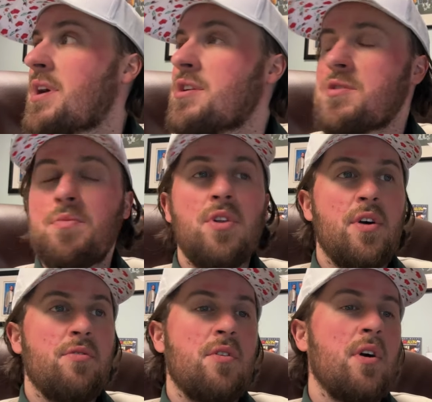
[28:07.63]
I just pulled
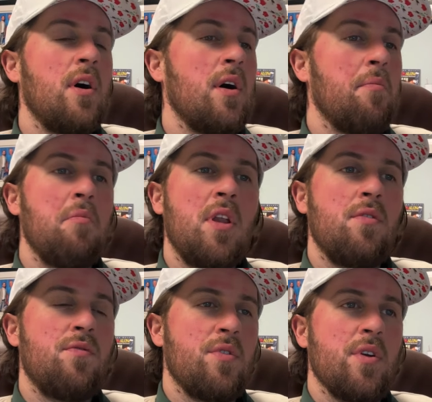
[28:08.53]
out a uh,
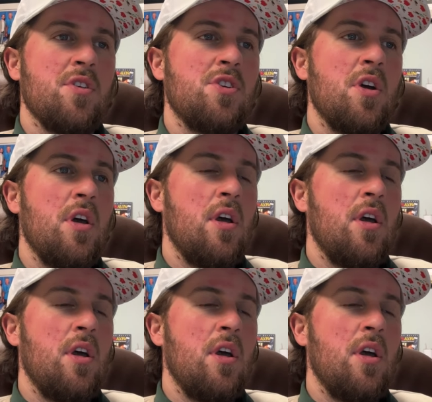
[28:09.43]
mini fridge.